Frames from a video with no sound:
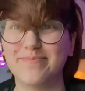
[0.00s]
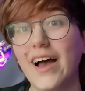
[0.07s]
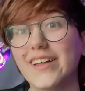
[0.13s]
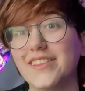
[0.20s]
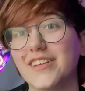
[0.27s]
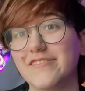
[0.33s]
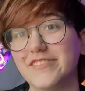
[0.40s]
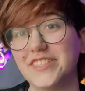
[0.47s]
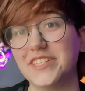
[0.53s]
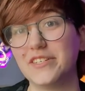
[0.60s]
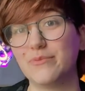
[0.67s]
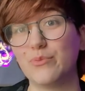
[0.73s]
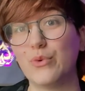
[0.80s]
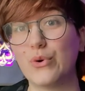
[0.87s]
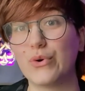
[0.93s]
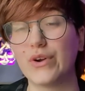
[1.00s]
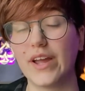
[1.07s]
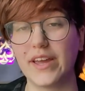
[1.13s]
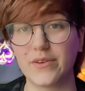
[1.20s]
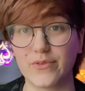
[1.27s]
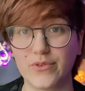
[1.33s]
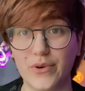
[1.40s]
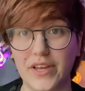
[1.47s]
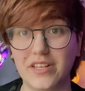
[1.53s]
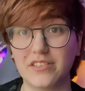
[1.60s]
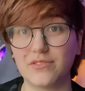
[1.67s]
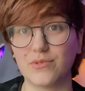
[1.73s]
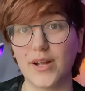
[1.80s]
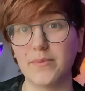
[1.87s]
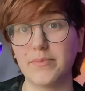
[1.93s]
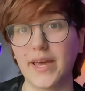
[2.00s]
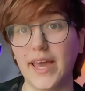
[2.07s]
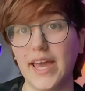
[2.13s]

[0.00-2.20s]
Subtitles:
I love seeing more AroAce rep